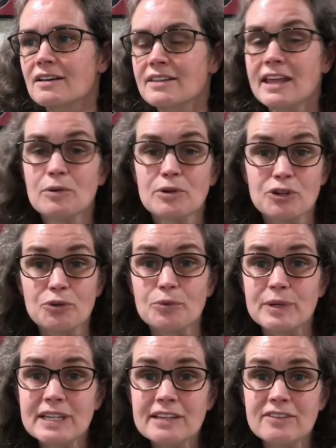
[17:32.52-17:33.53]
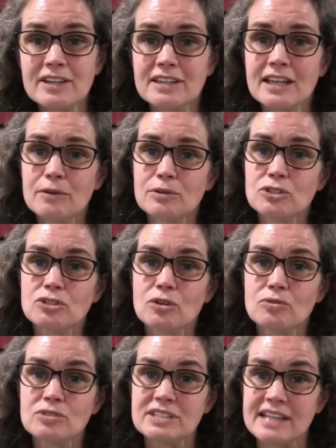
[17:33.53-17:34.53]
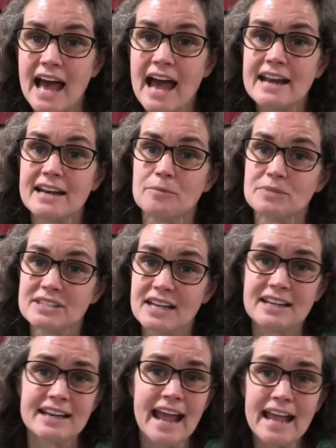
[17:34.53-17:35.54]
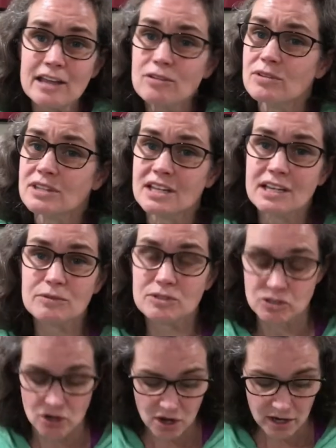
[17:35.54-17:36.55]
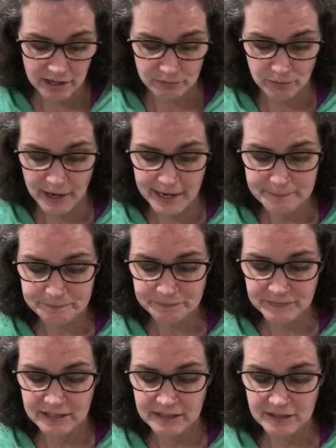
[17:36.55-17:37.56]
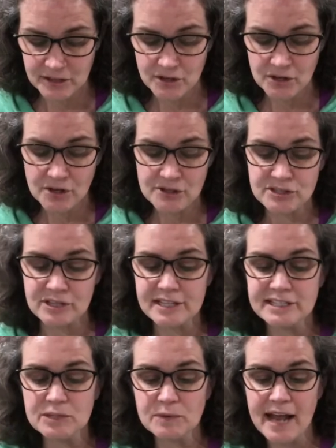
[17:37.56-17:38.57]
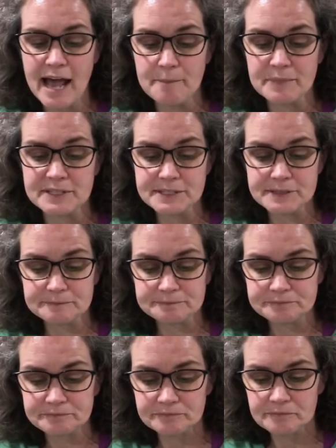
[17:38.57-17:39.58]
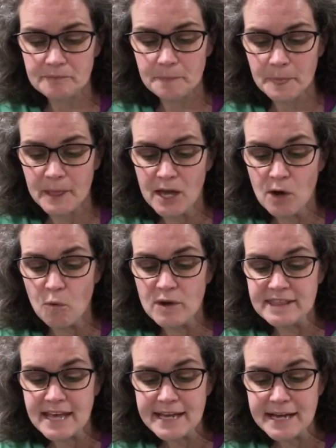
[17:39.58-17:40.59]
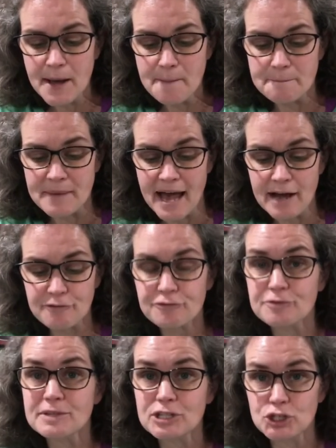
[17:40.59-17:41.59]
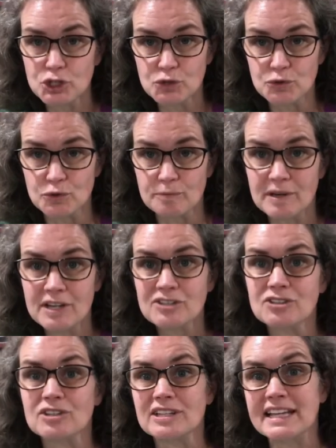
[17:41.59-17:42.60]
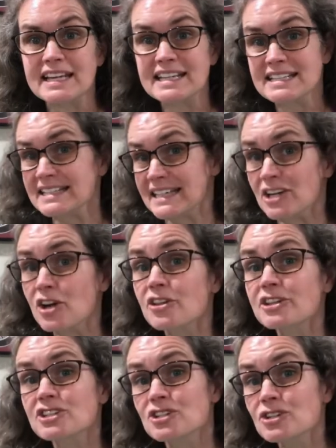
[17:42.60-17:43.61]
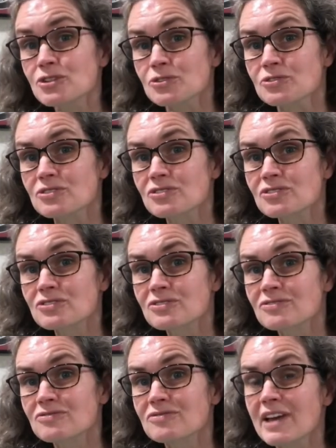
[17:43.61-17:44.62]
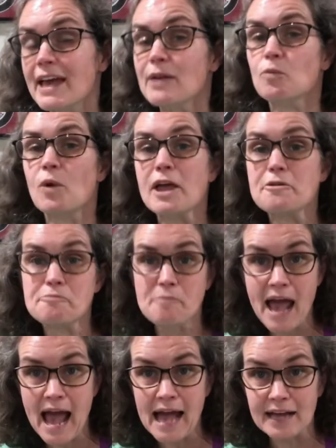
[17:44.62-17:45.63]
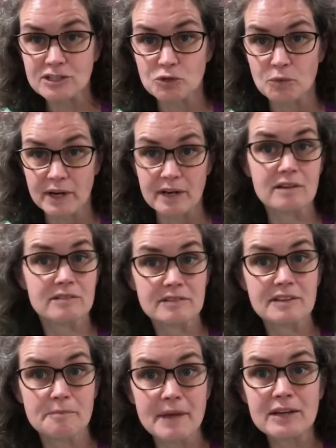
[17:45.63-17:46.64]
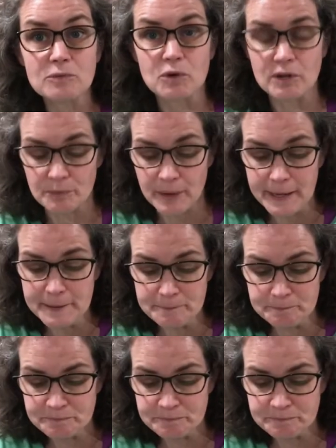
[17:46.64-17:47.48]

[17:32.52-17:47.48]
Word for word: they were grieving. They were so sad and upset and angry that he was gone, right? So let's see what happens. When they come back from the tomb, so the ladies got all this news and went back to where the men were, right?